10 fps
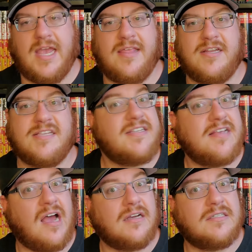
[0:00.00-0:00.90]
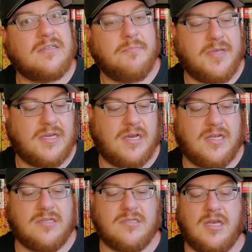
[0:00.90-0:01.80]
it sucks
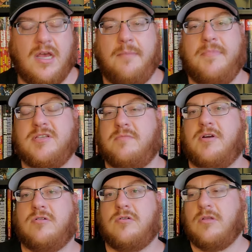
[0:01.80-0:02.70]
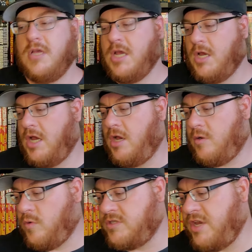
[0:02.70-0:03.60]
because Mister Miracle
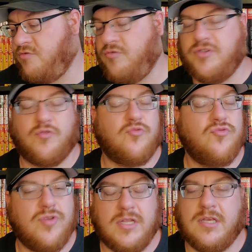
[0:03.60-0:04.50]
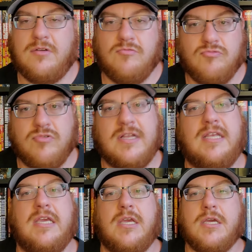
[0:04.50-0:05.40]
is a really,
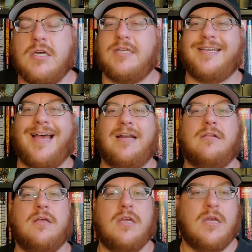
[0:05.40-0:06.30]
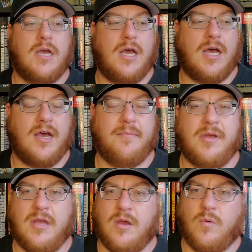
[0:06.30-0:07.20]
really good title. One
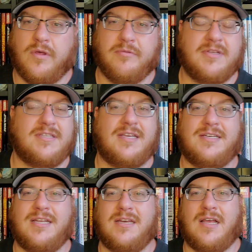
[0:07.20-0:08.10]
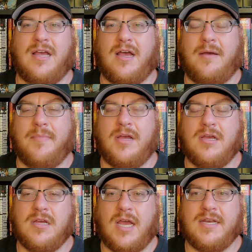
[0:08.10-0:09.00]
of the reasons I did,
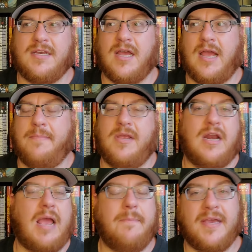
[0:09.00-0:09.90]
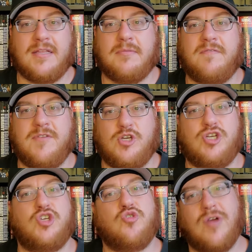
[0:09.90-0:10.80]
I picked up the
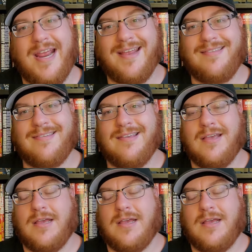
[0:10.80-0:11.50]
Vision trades